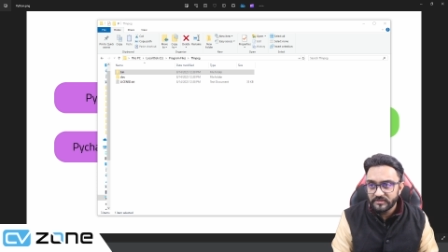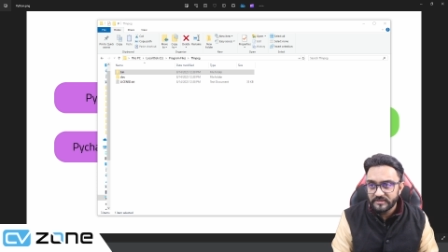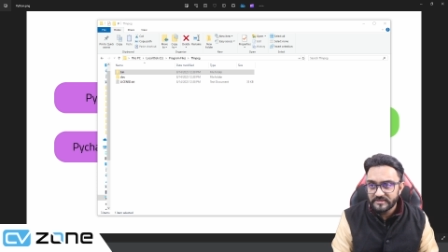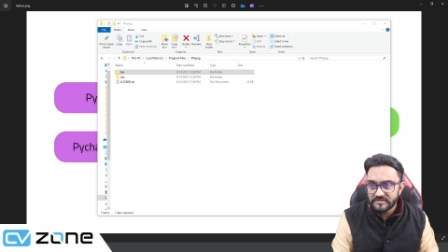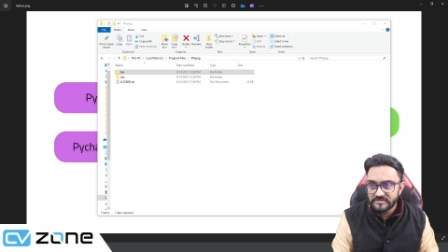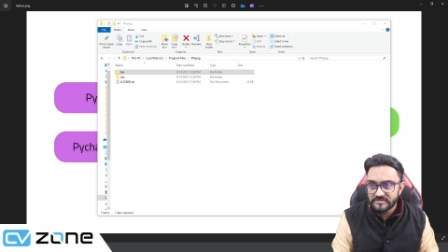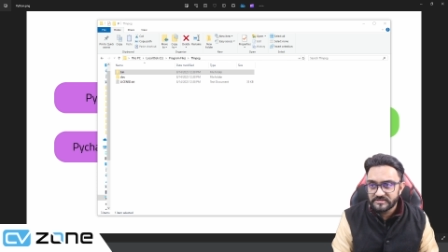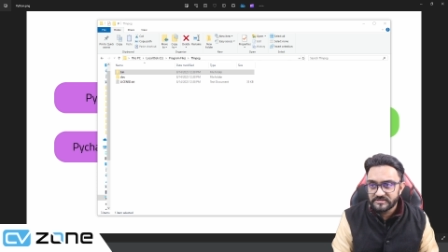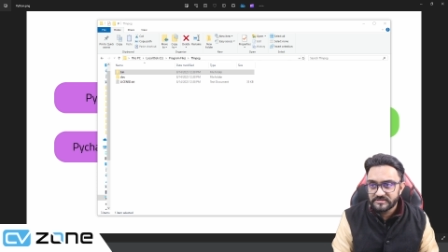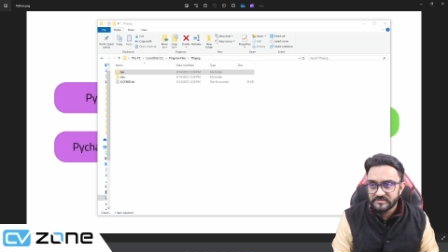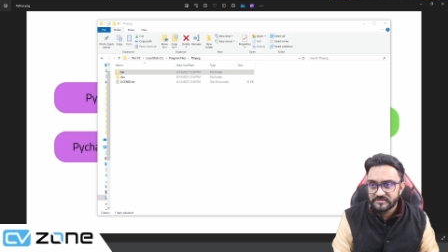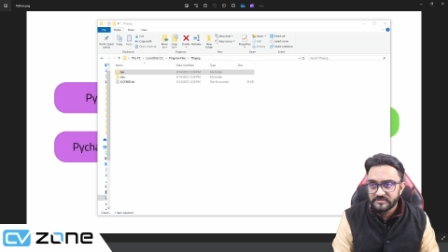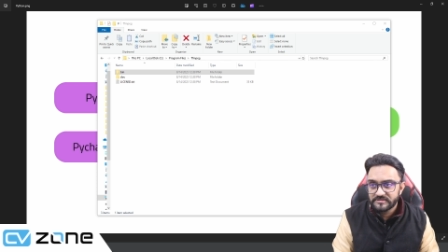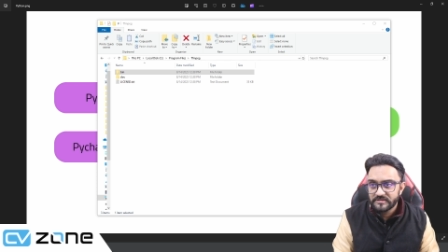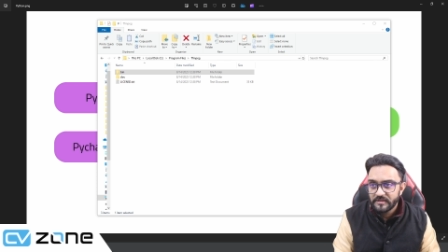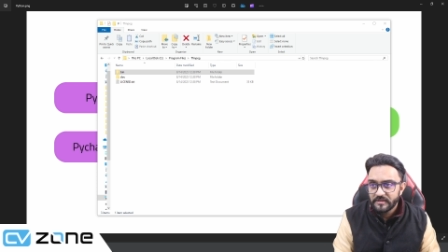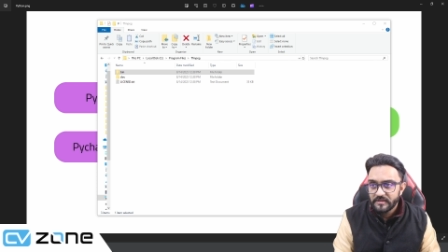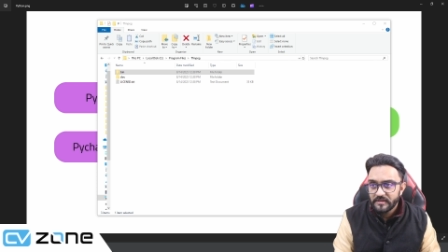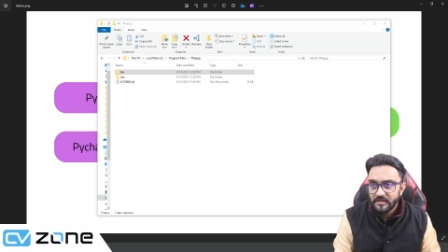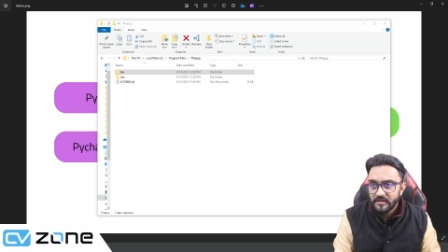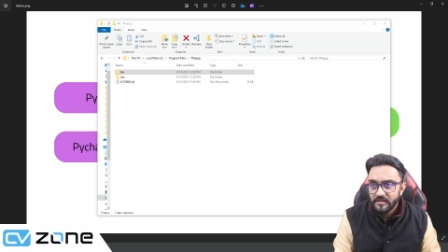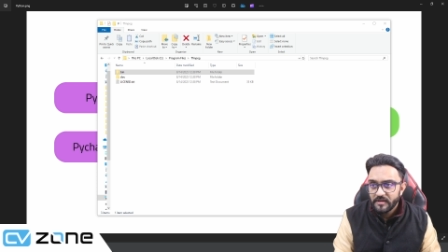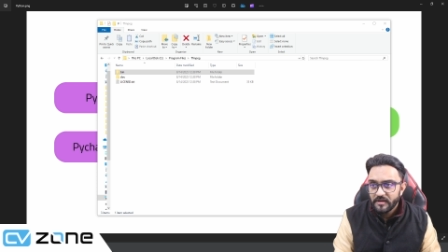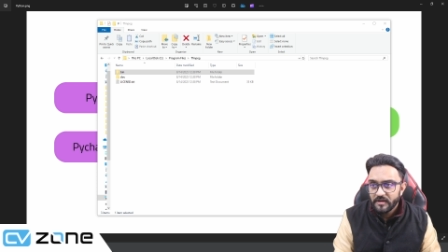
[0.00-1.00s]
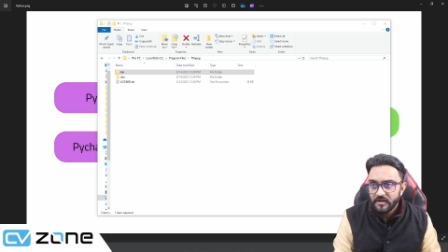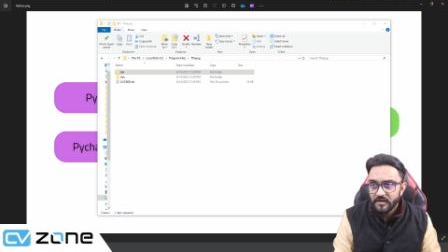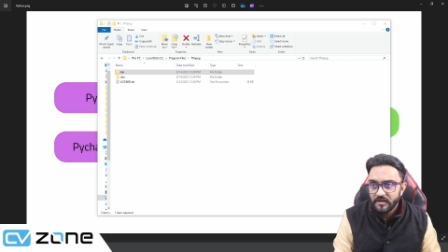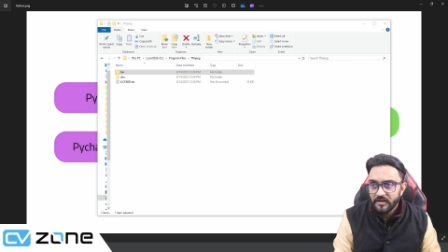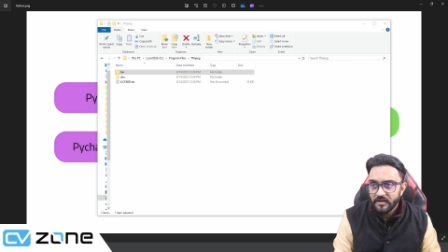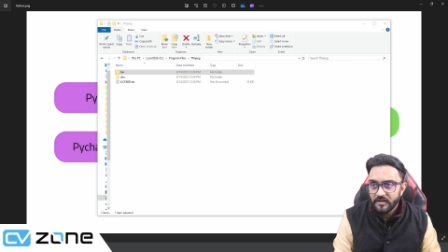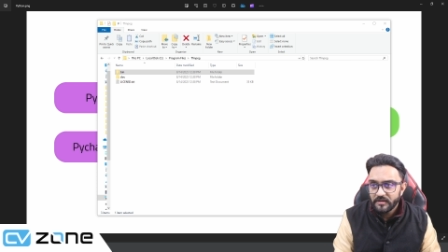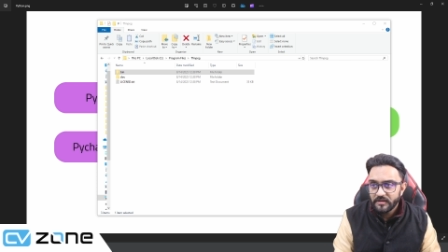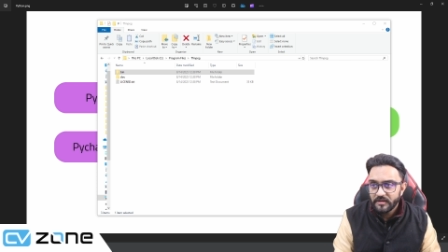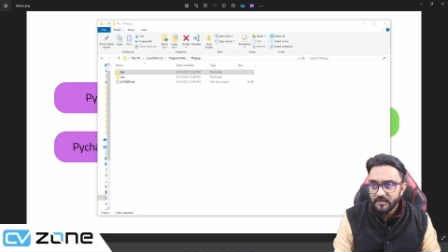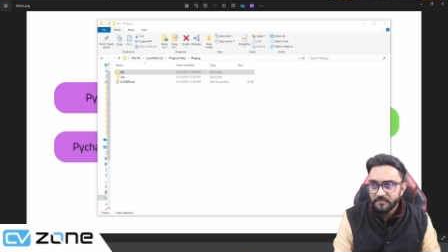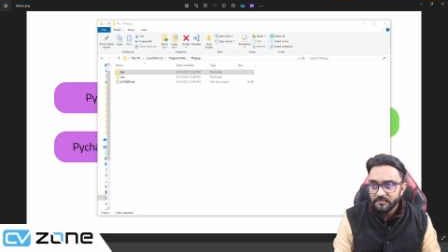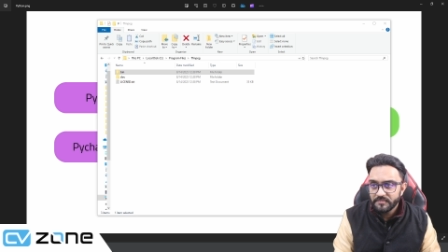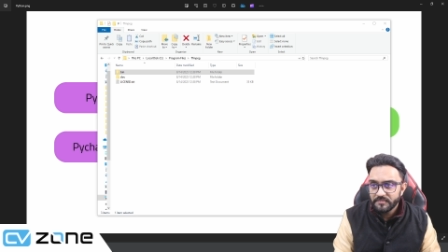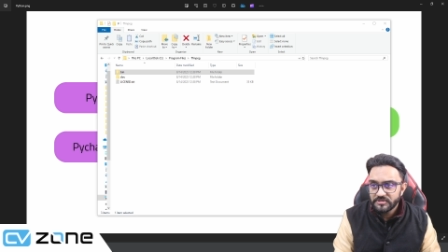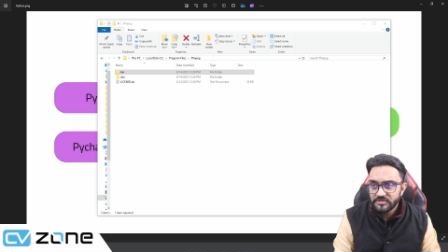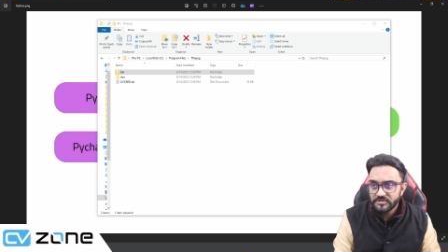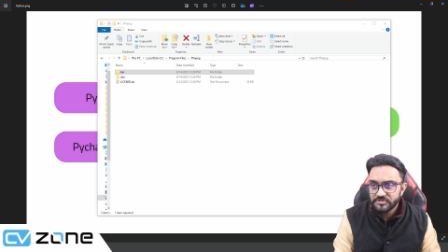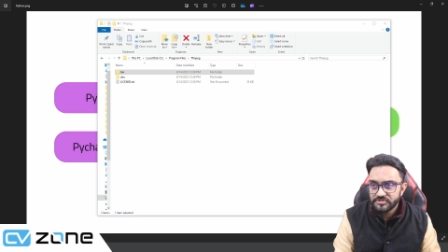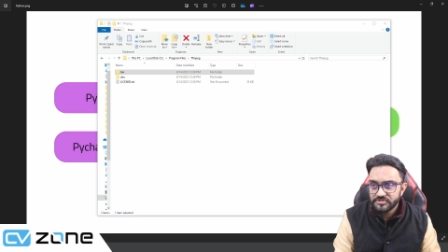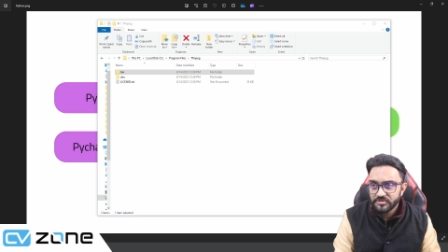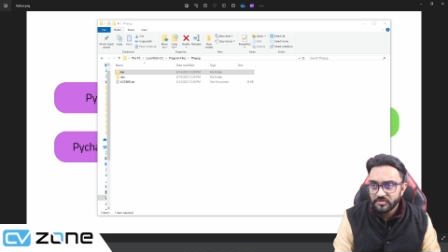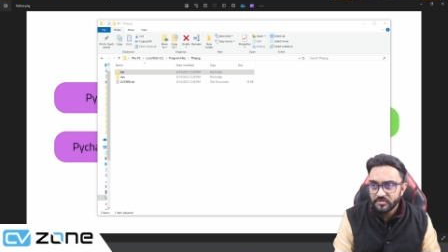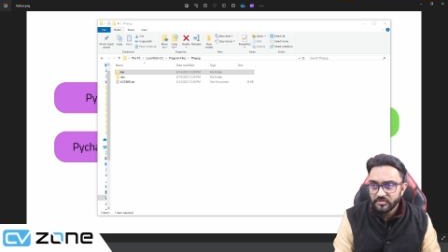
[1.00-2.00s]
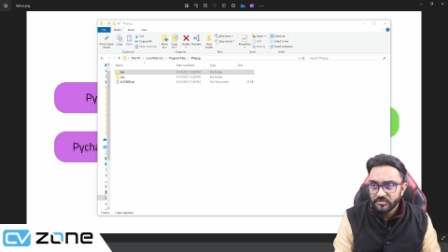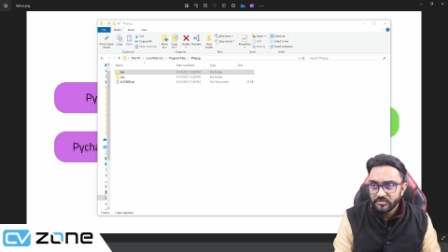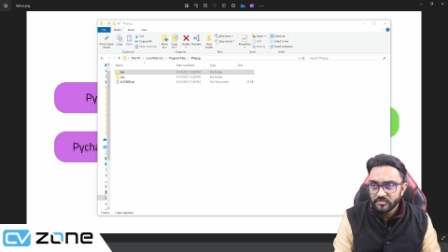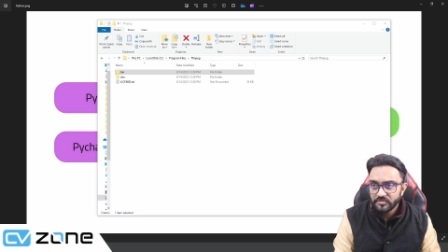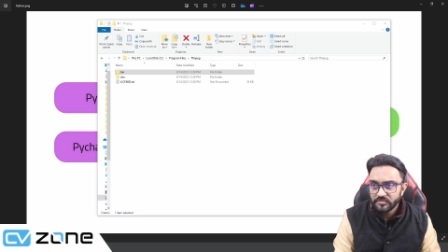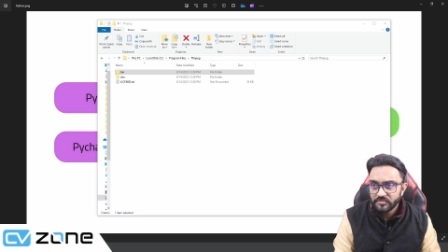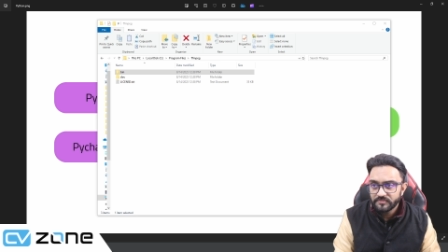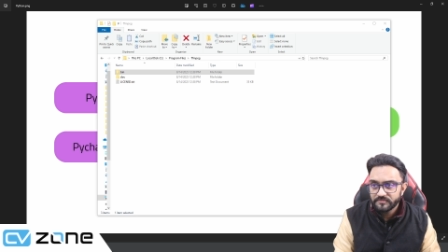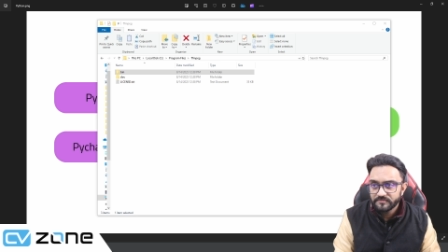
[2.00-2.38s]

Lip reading: this, let me show you.